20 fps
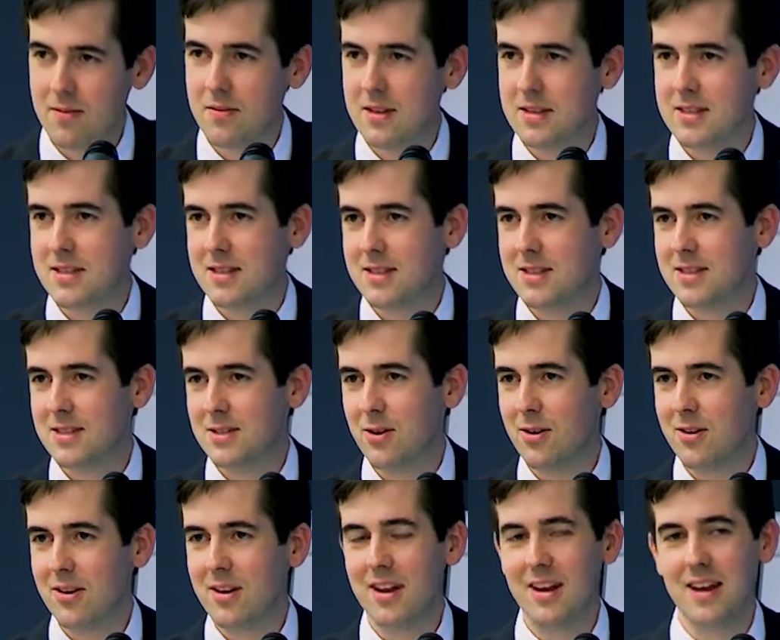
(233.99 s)
This is
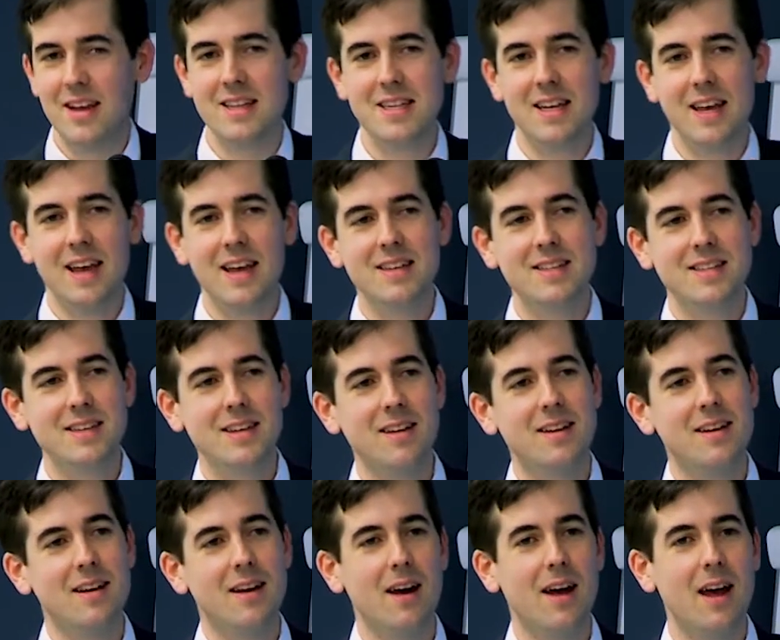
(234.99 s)
not an easy answer,
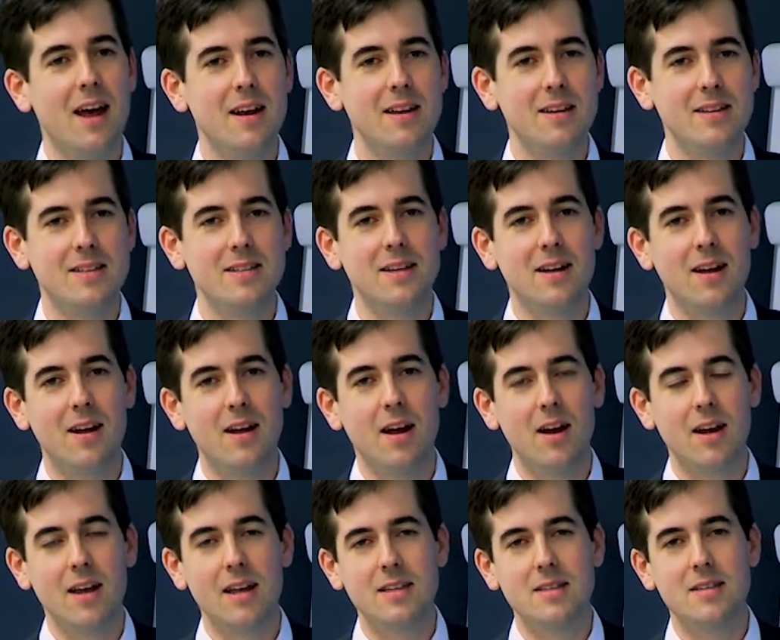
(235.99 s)
and there's,
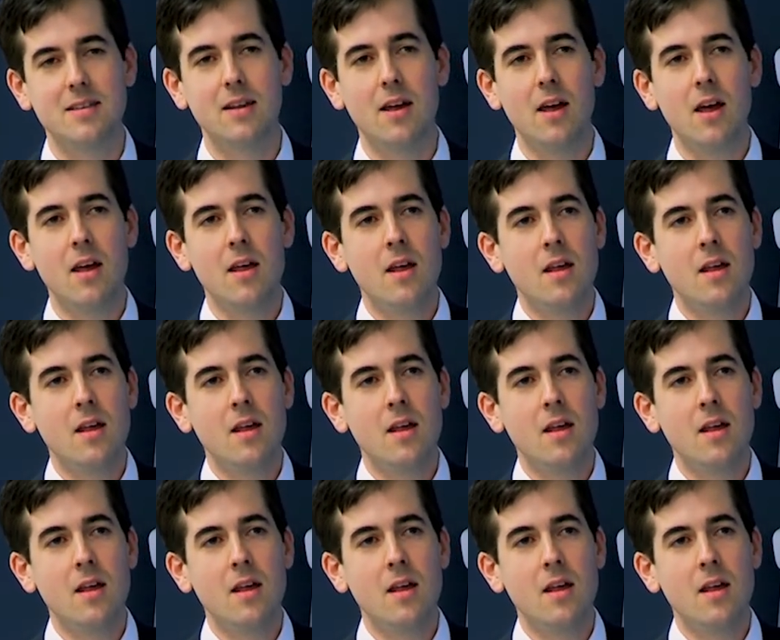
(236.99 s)
I guess, the